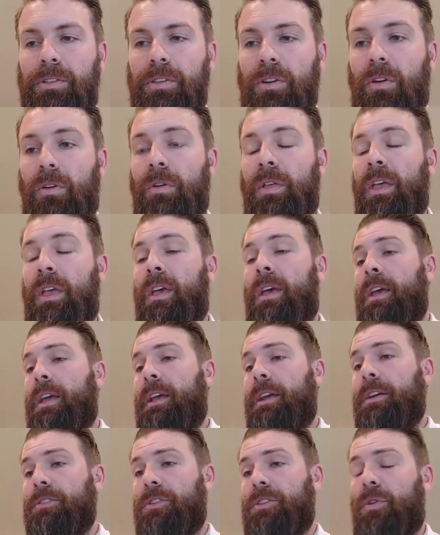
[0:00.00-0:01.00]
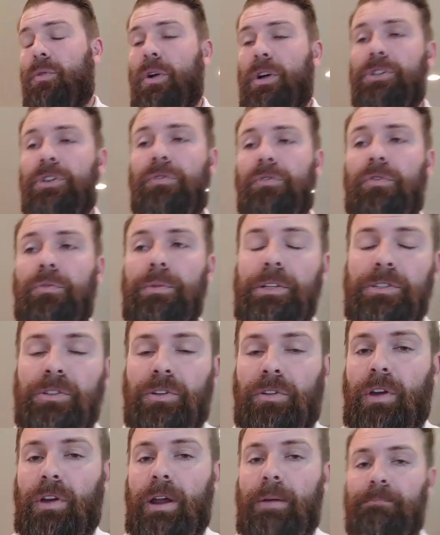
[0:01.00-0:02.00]
So here's a question from
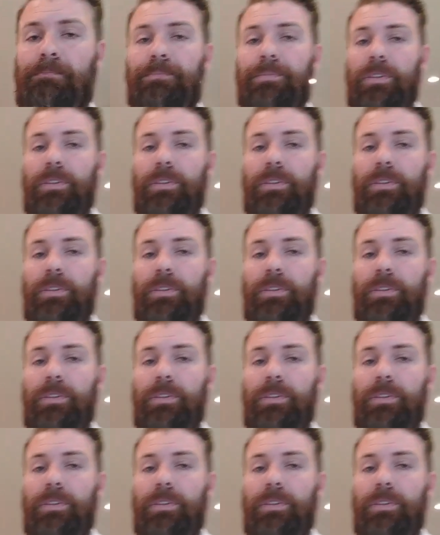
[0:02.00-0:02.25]
Instagram.